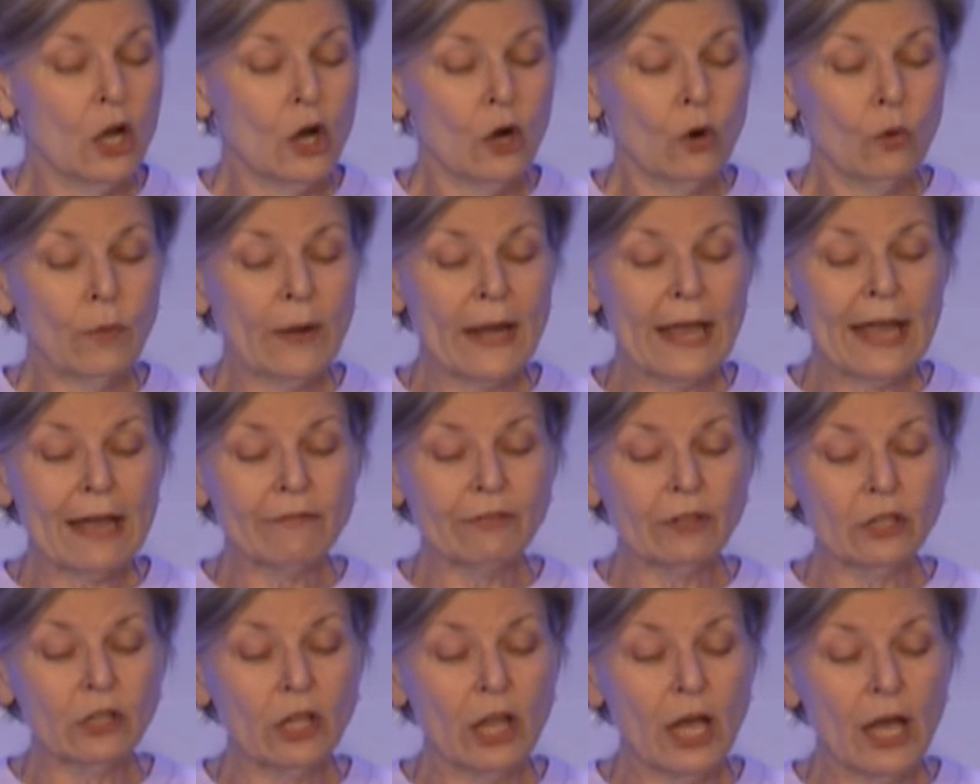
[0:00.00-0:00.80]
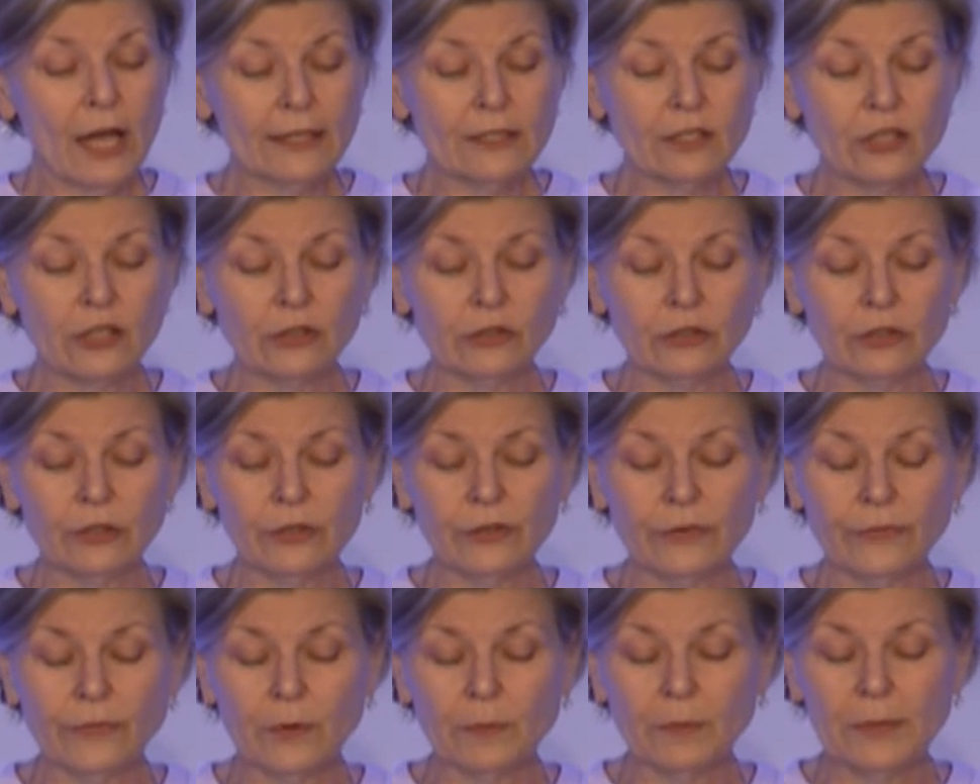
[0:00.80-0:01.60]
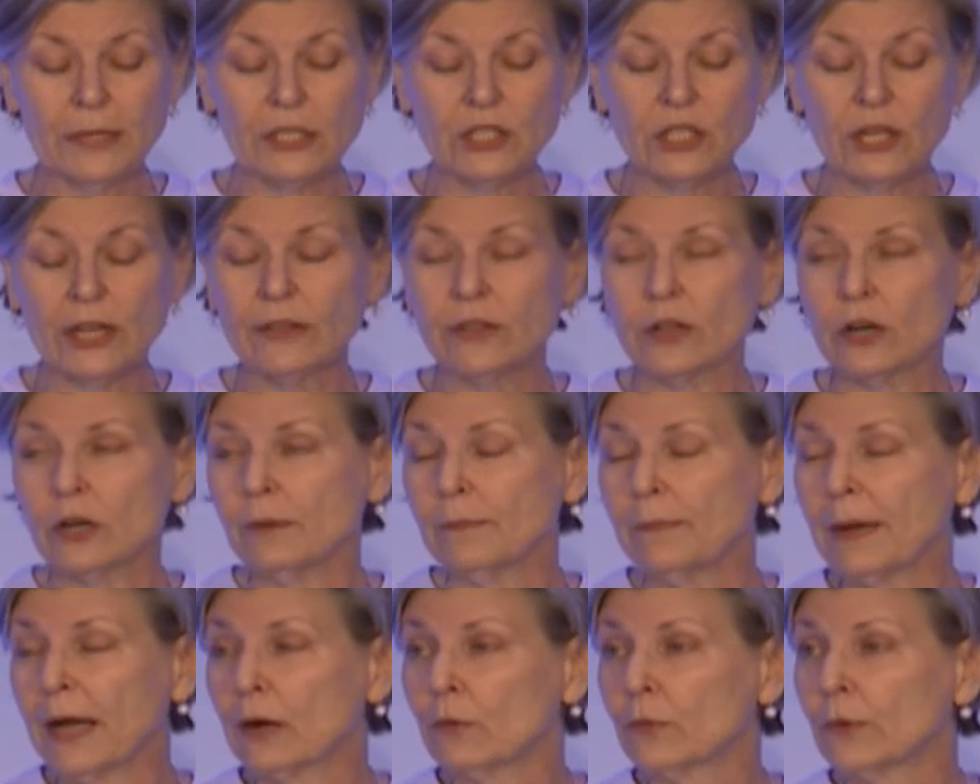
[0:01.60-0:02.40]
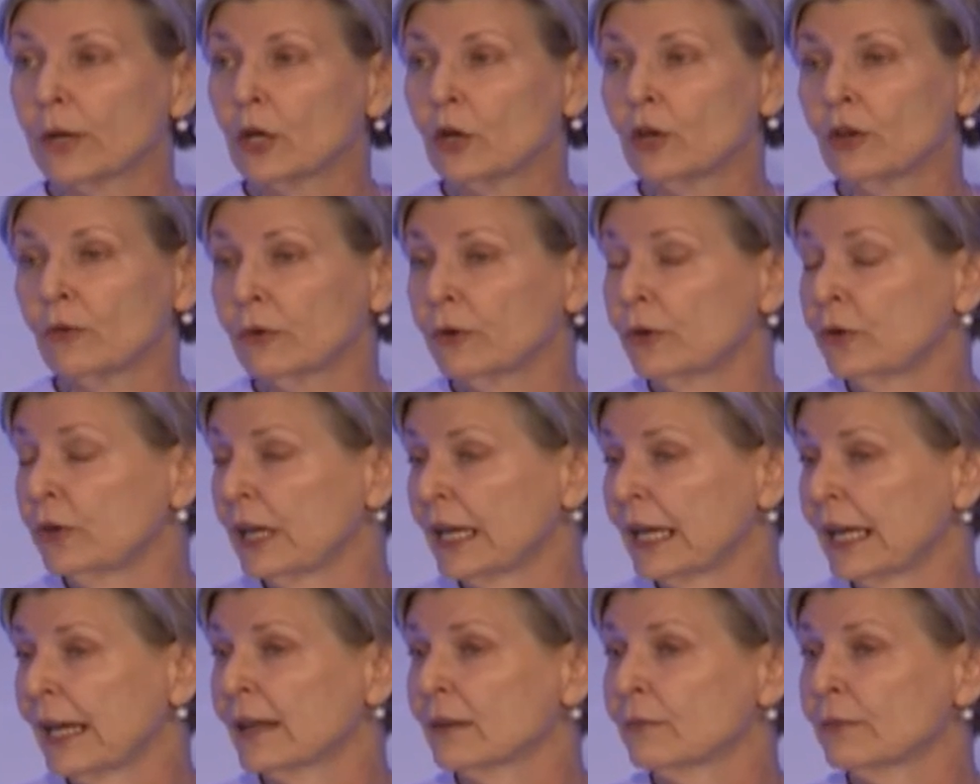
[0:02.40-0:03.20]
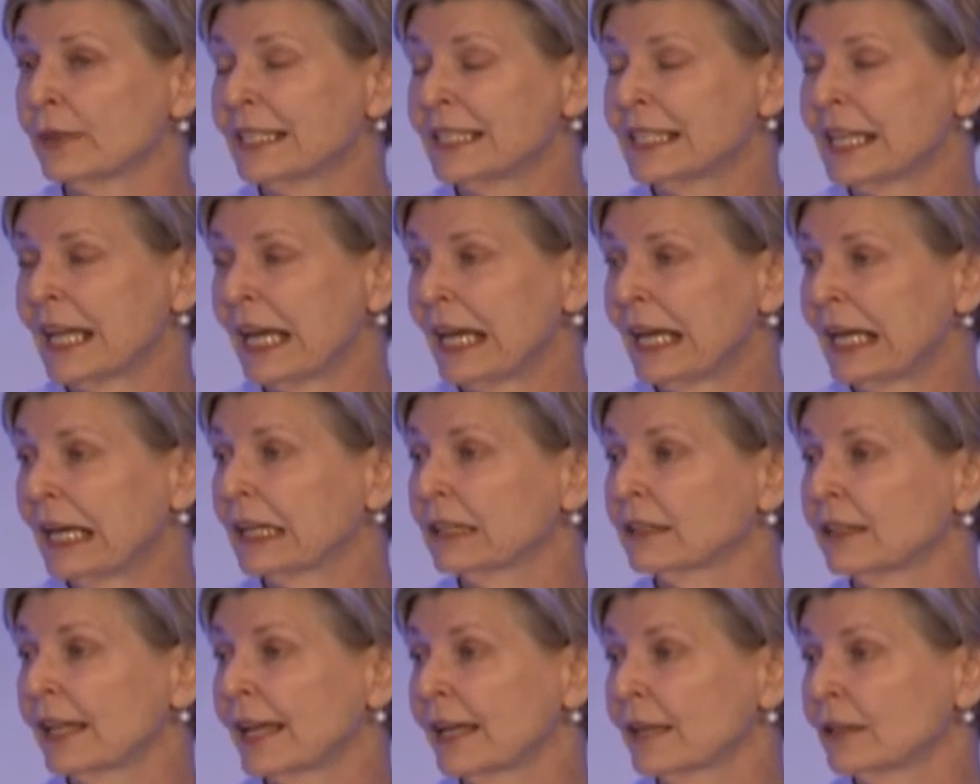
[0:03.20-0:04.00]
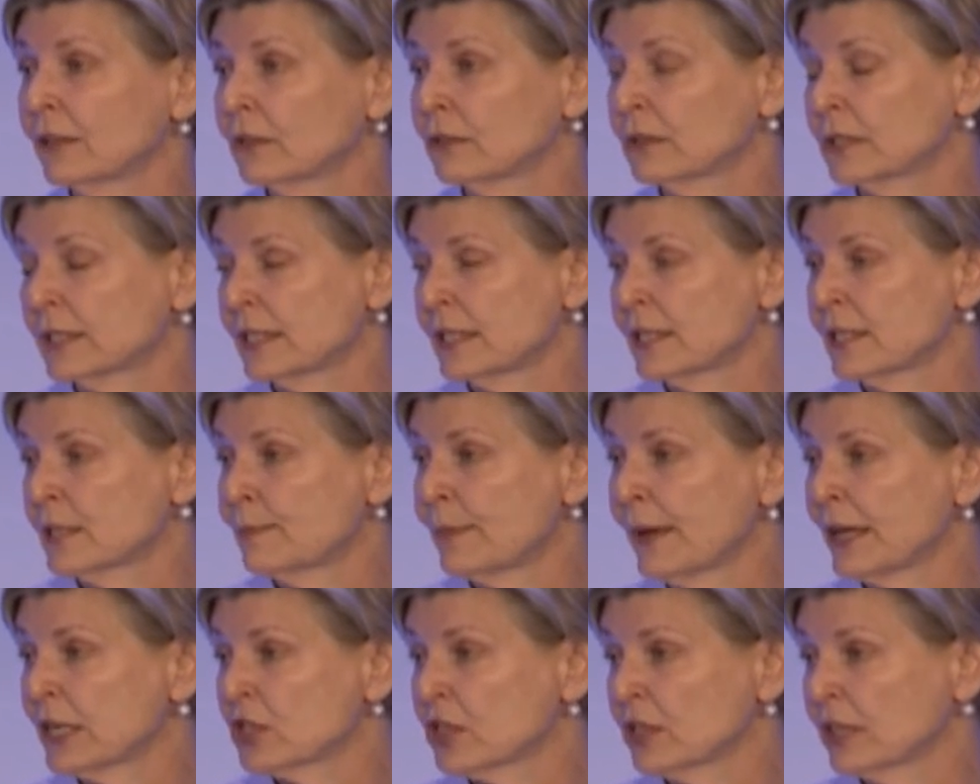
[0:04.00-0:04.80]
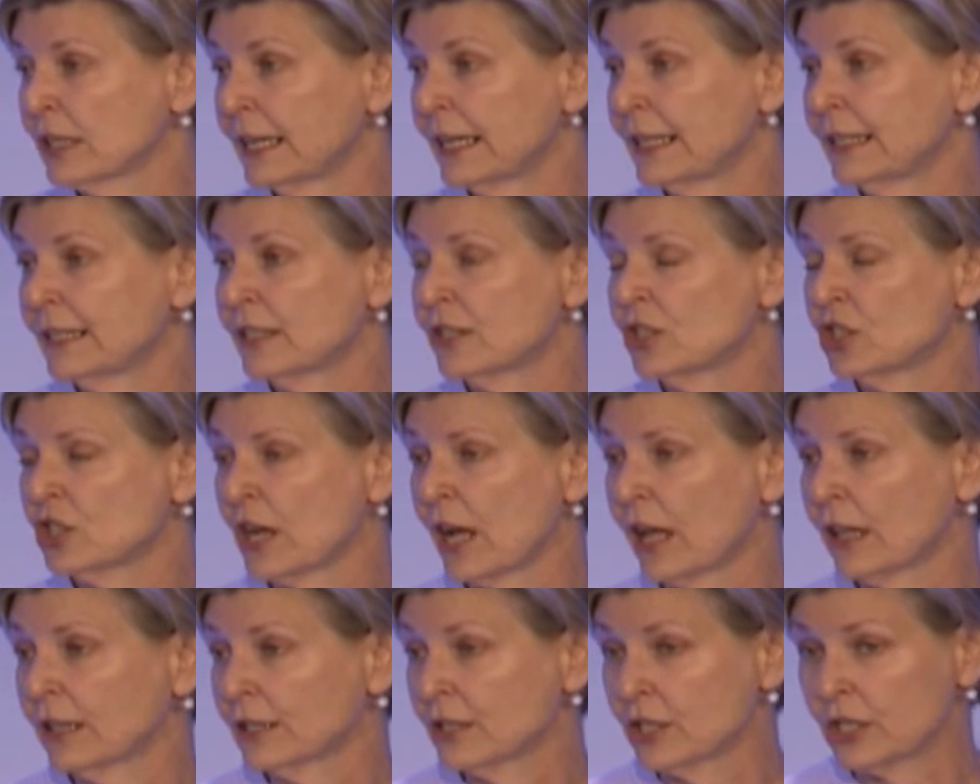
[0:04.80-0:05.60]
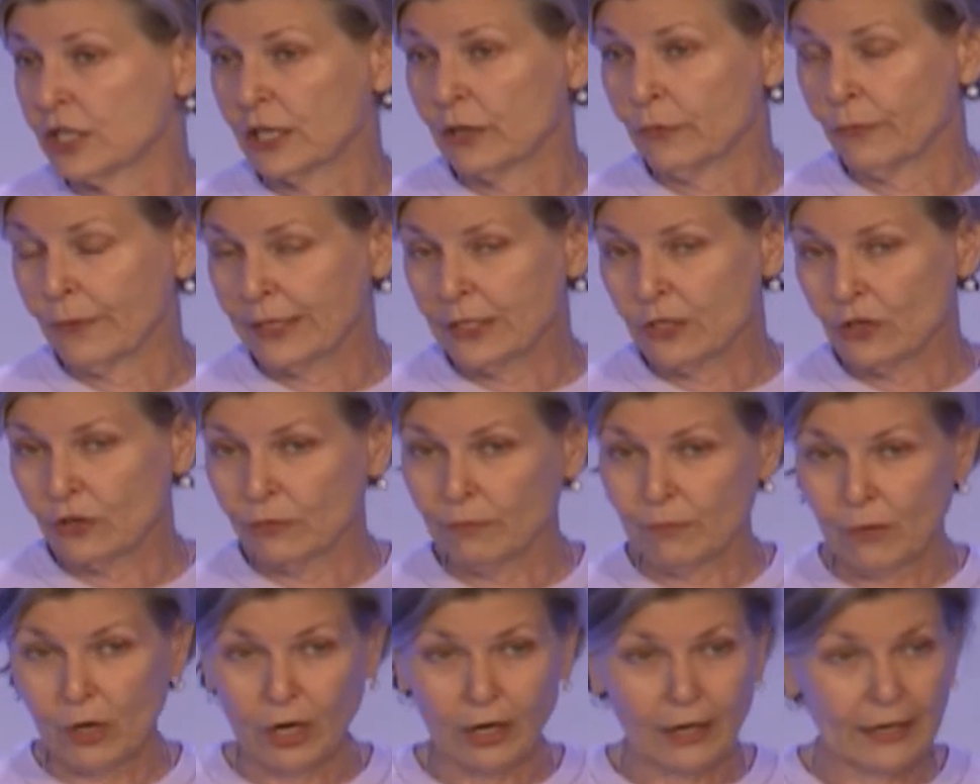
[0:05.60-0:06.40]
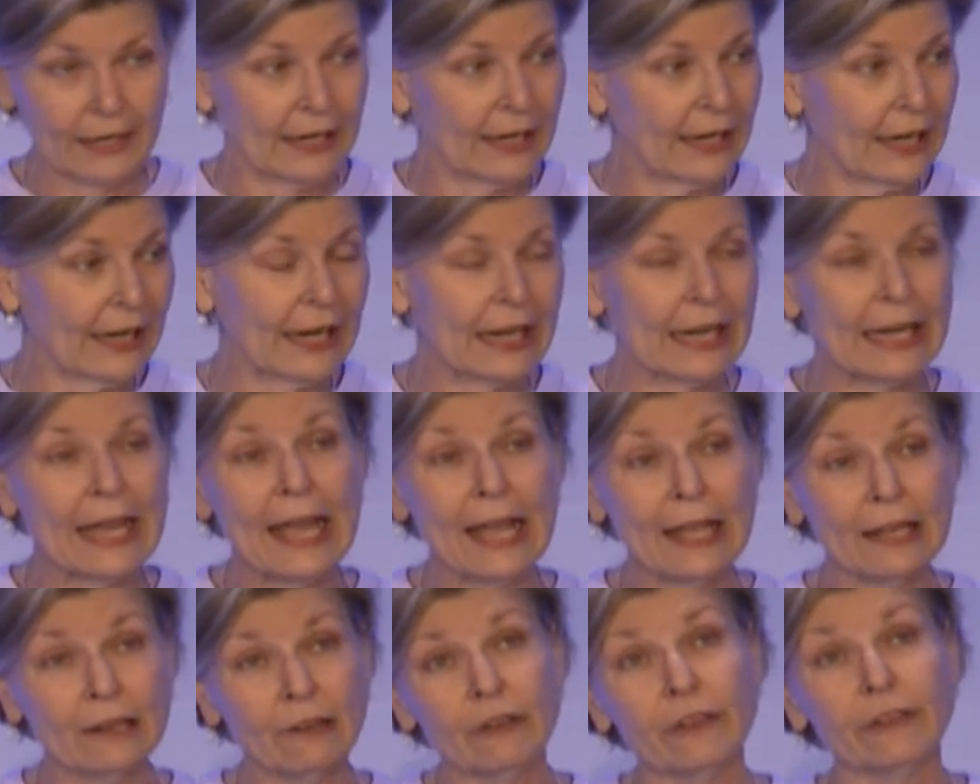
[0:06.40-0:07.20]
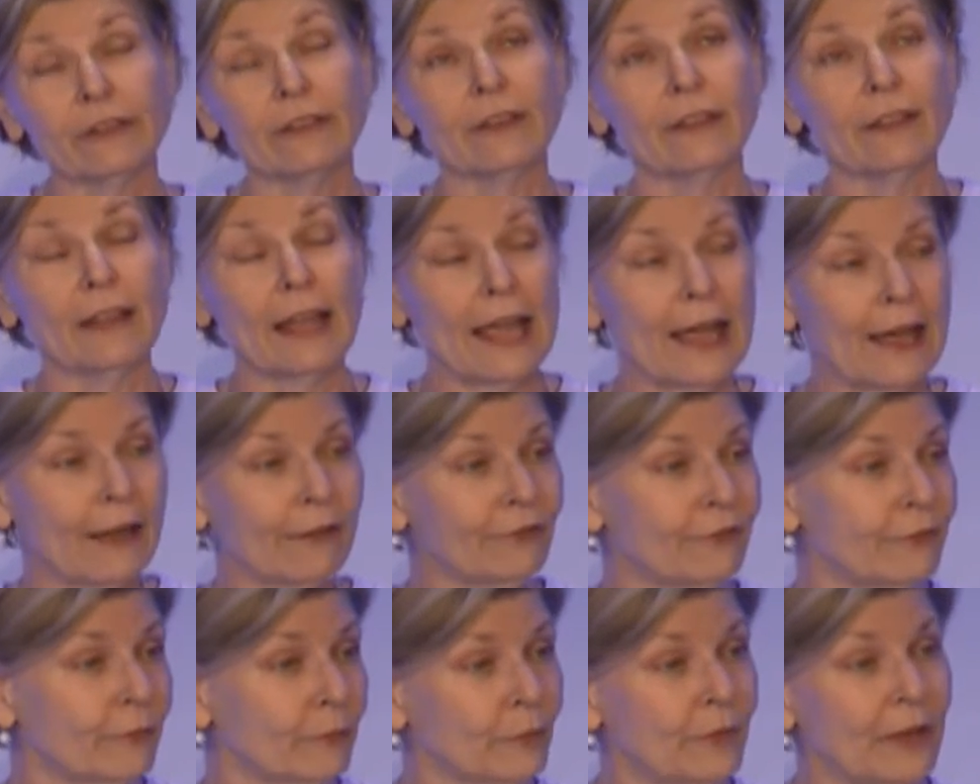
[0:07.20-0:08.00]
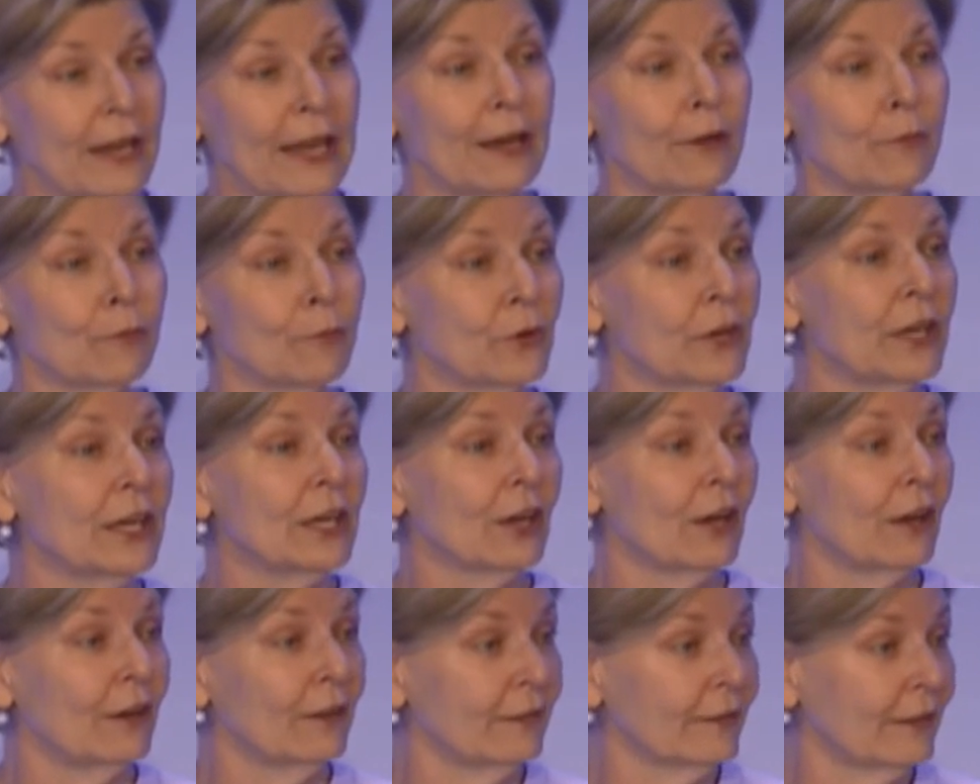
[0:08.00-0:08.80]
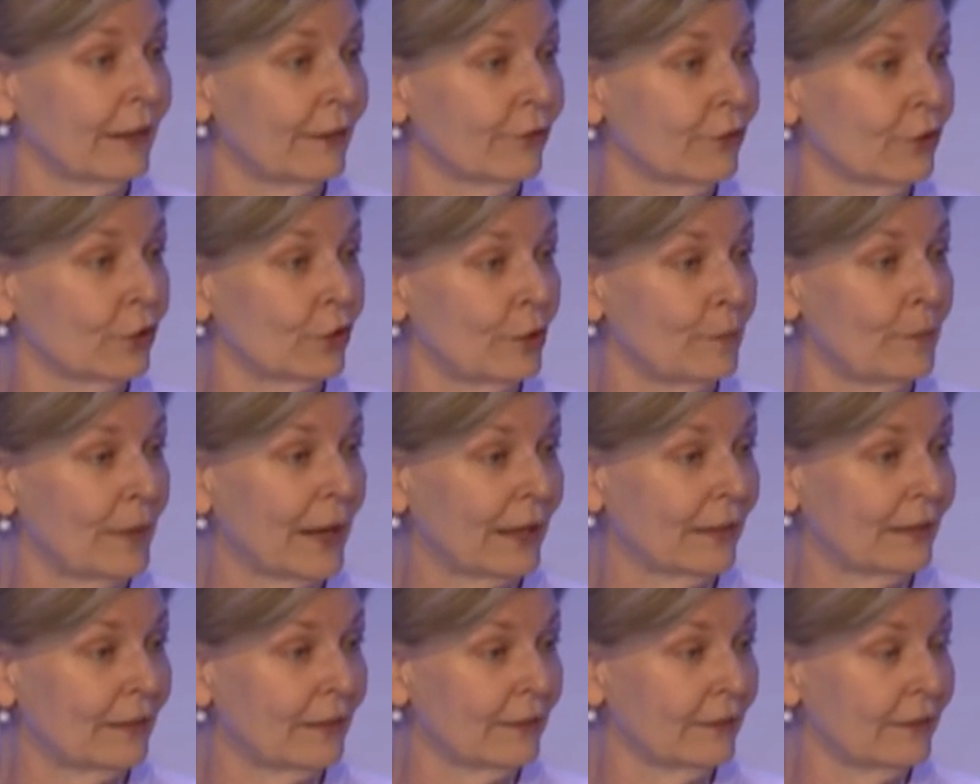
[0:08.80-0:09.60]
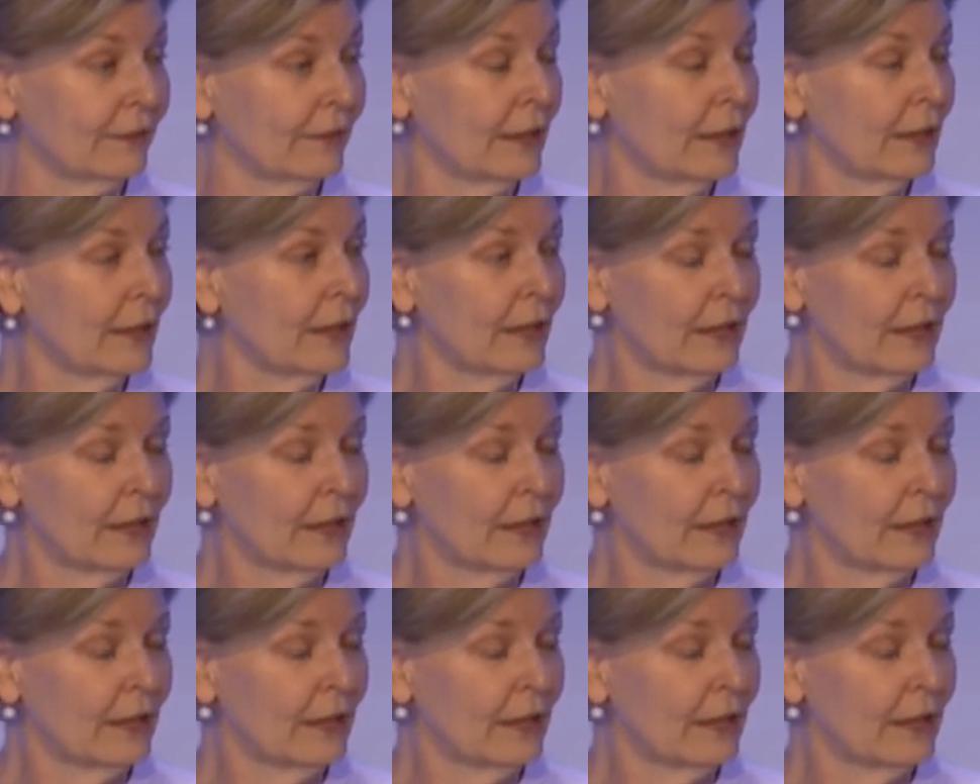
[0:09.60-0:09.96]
We have a lot to learn from each other about recruiting and retaining landlords, especially in this challenging rental market. And again, just in the half day of pre-cons, I've heard about this,